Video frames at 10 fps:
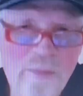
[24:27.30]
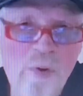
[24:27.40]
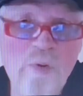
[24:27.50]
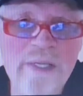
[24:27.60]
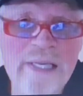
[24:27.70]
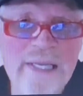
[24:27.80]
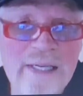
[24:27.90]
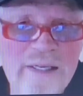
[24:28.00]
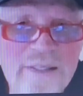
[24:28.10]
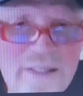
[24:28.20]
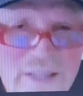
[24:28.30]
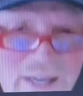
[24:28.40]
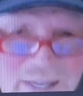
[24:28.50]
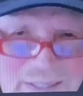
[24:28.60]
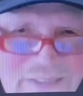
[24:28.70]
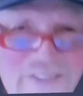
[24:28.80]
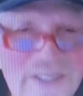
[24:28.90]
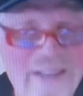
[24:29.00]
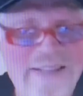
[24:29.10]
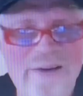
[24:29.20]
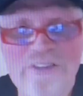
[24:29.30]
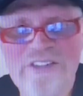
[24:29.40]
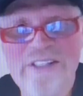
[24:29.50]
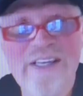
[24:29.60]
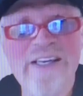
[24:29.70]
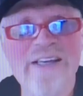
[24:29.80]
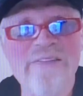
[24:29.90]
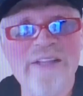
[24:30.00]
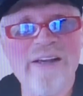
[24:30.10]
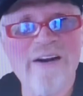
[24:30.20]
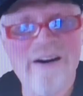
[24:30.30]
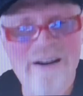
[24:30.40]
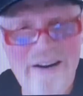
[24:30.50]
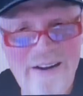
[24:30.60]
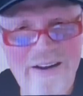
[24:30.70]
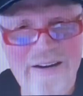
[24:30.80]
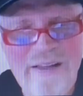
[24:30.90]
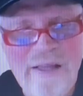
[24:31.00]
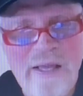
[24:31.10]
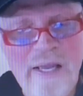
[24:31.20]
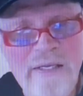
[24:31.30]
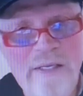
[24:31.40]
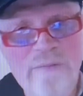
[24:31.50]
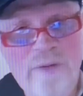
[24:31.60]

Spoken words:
mold in the lungs. That was the key. I'm thinking, aha. And